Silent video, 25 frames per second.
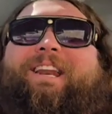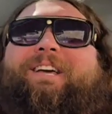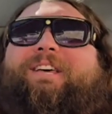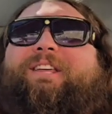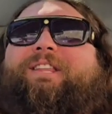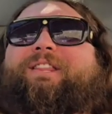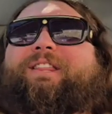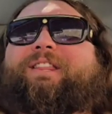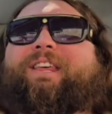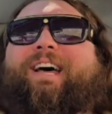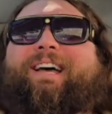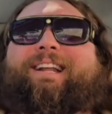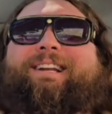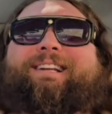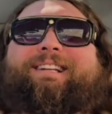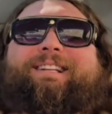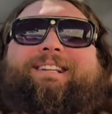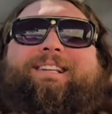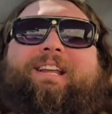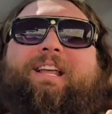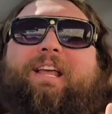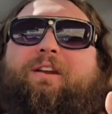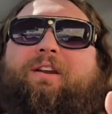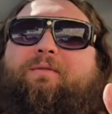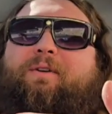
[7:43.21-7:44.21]
data that
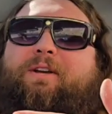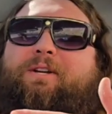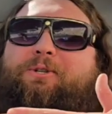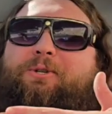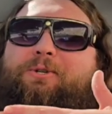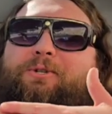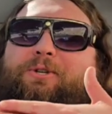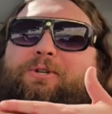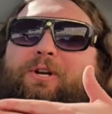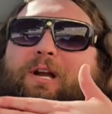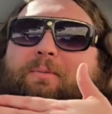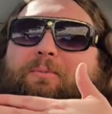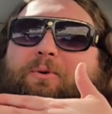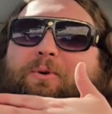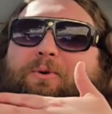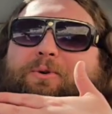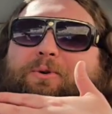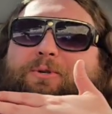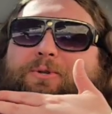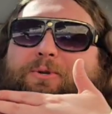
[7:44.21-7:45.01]
individuals are able